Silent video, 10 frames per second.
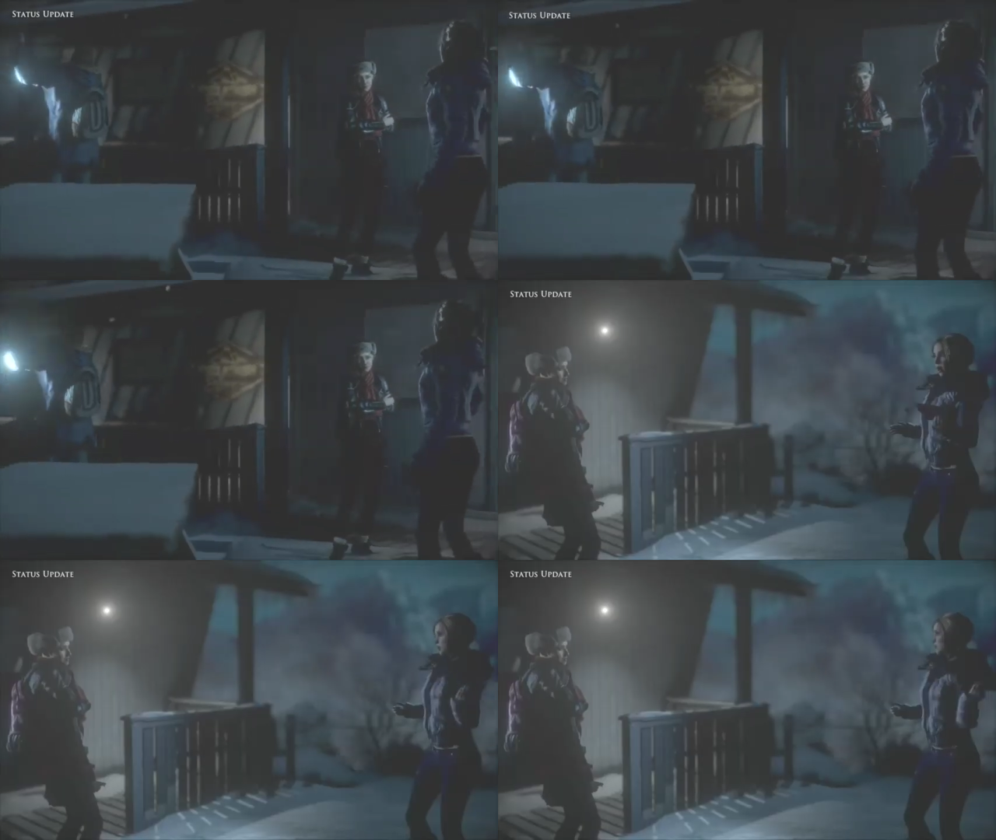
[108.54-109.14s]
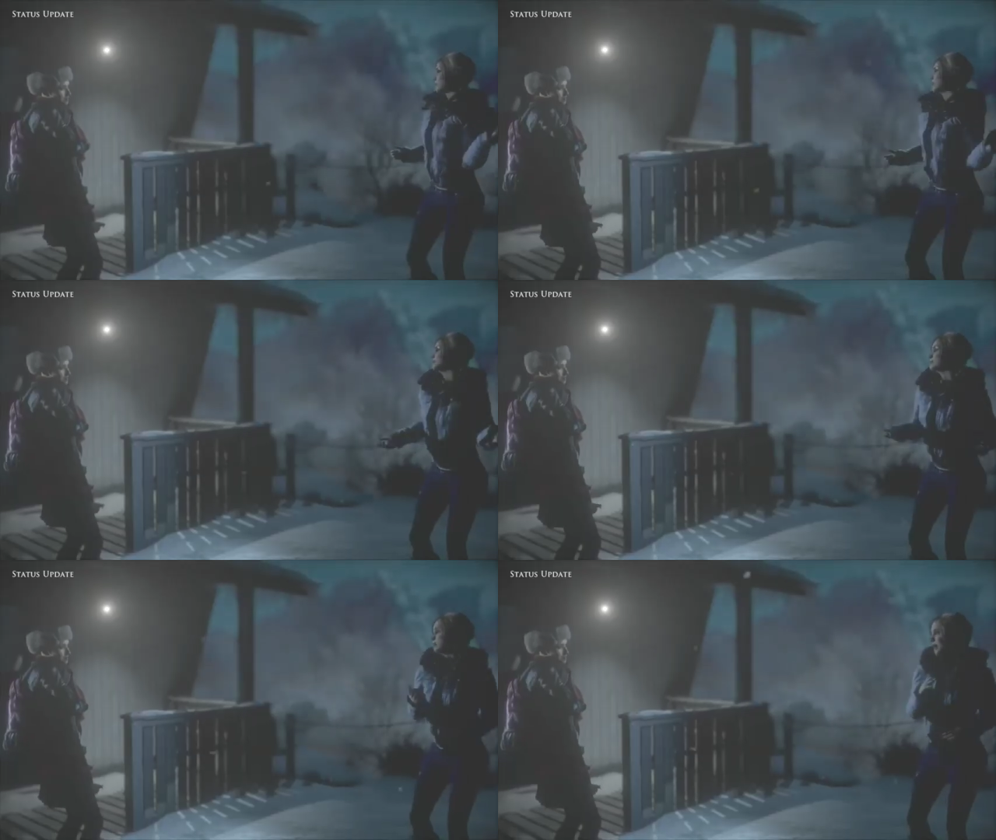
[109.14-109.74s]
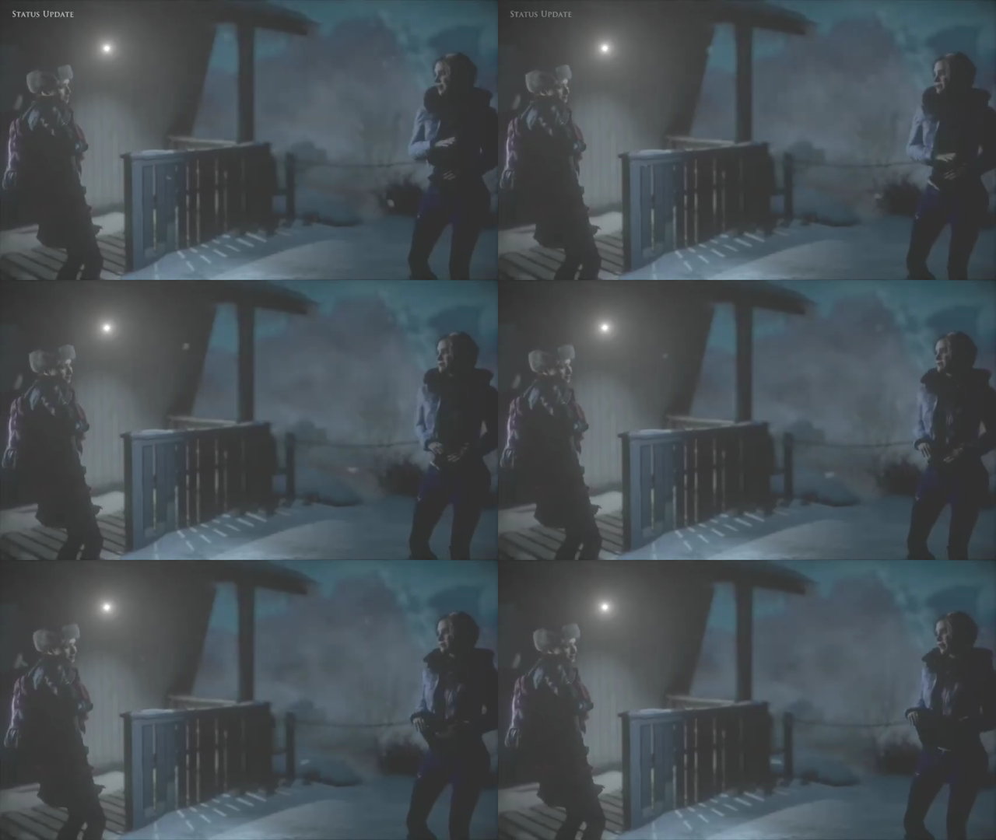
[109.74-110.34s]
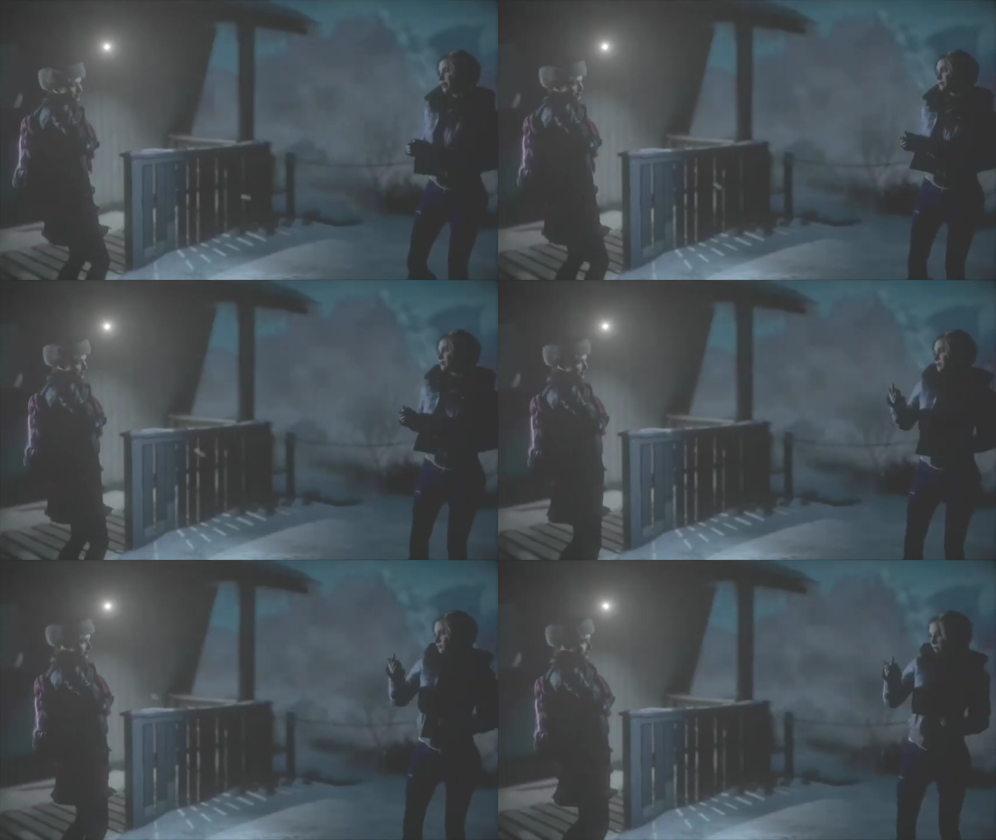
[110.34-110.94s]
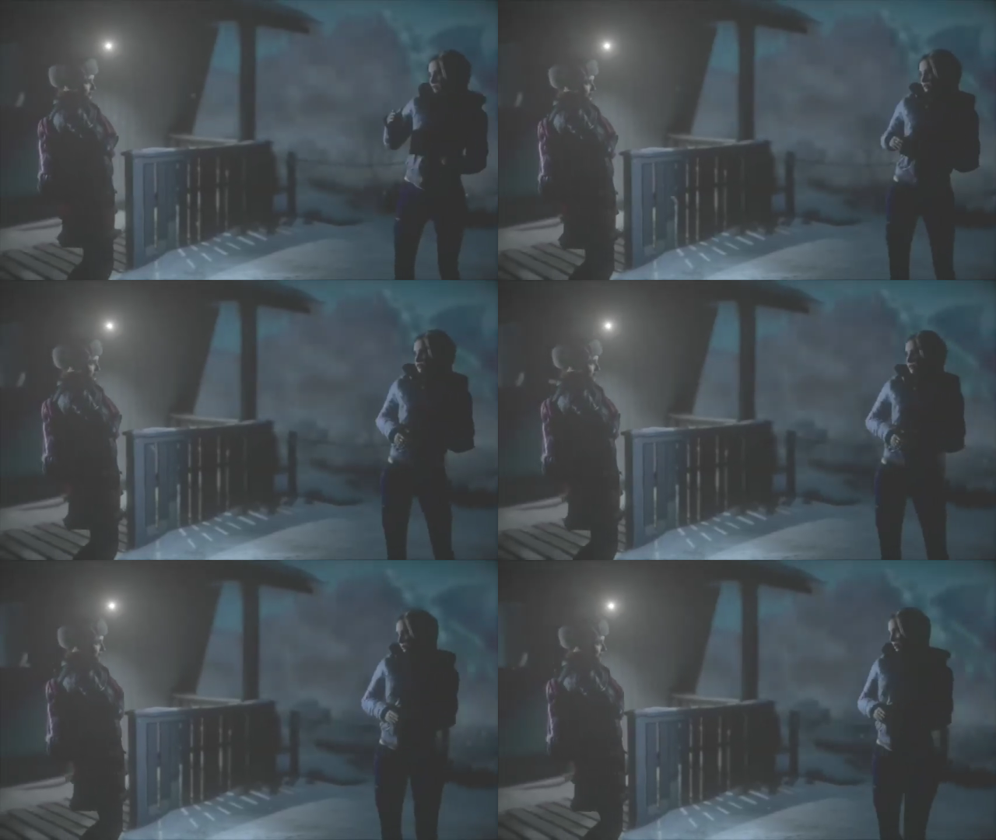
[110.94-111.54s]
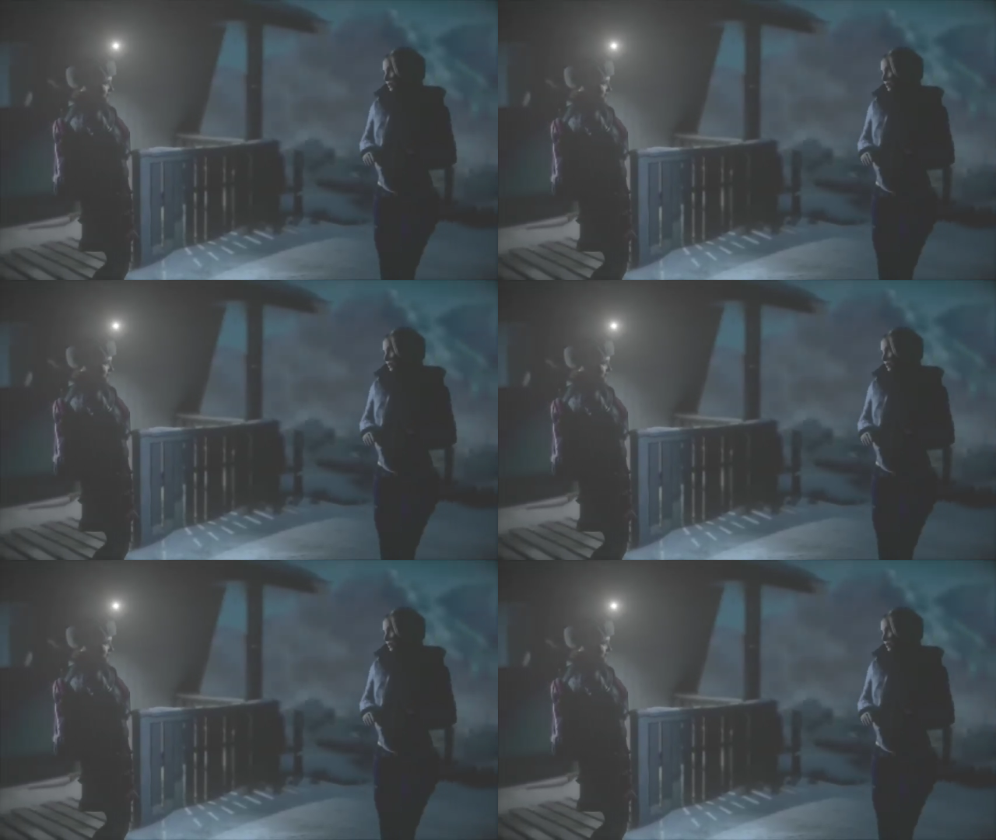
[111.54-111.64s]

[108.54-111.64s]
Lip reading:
No face is visible, so there are no lips to read.